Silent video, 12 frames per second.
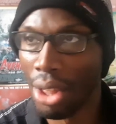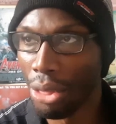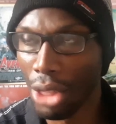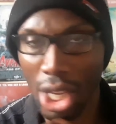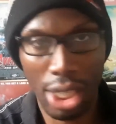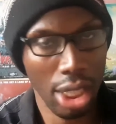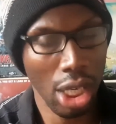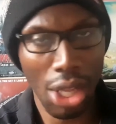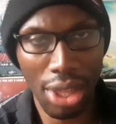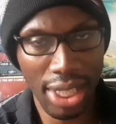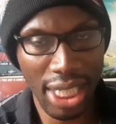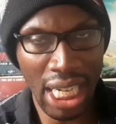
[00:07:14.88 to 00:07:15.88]
The
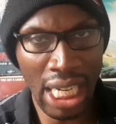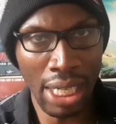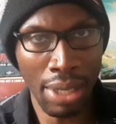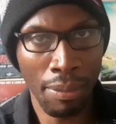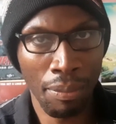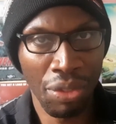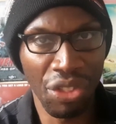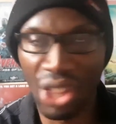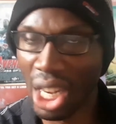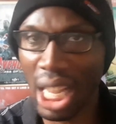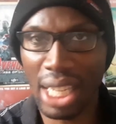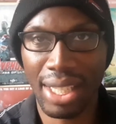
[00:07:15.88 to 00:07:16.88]
sloth scene, the
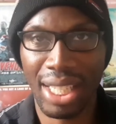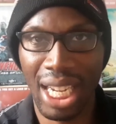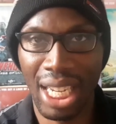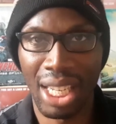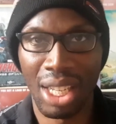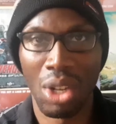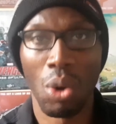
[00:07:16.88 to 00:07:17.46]
lust scene.